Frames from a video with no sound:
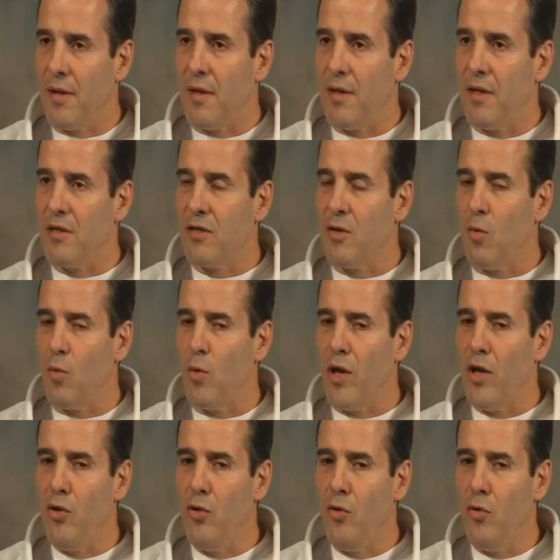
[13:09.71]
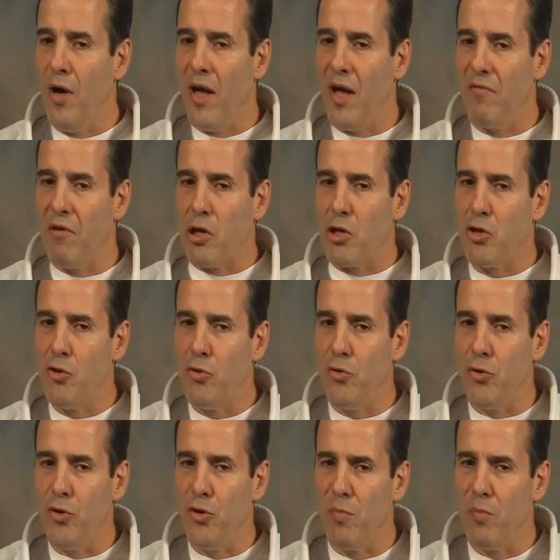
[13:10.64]
It is when you have
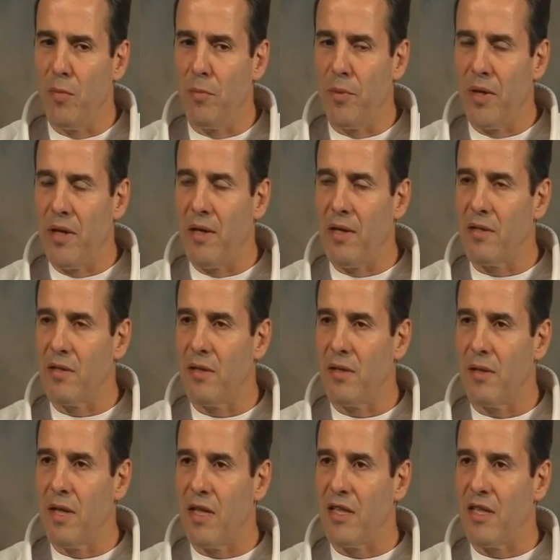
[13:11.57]
two human beings